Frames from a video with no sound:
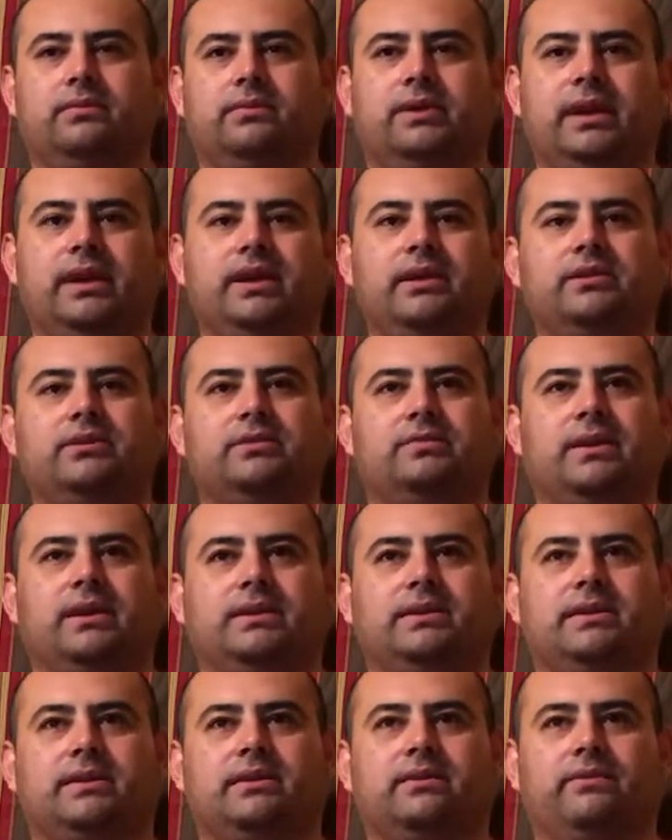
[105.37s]
thinking to
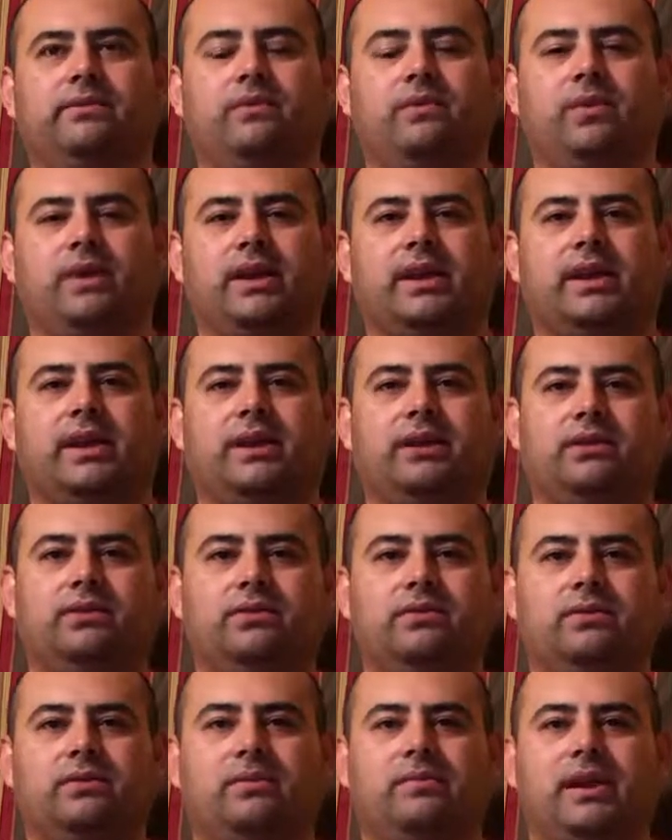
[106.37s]
myself, what can I
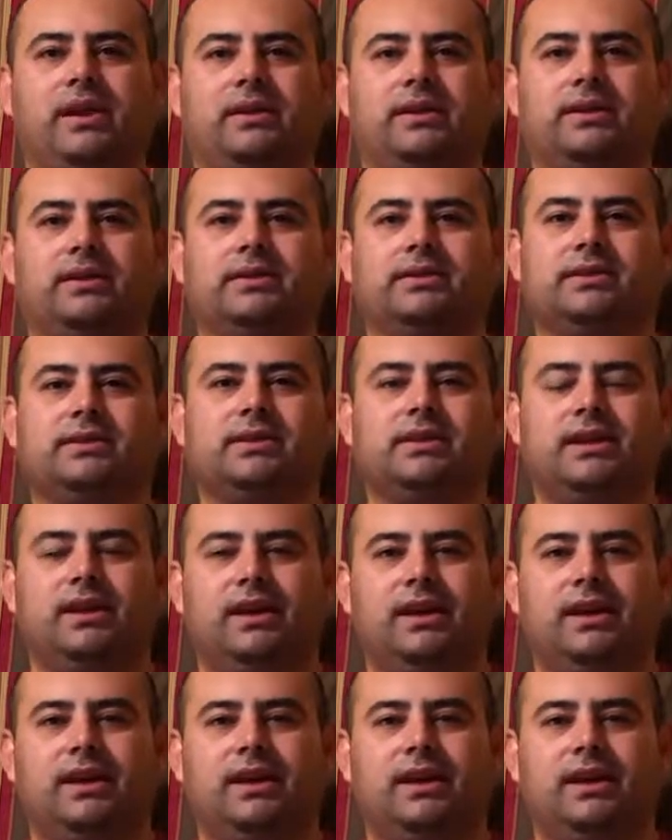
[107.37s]
do about this?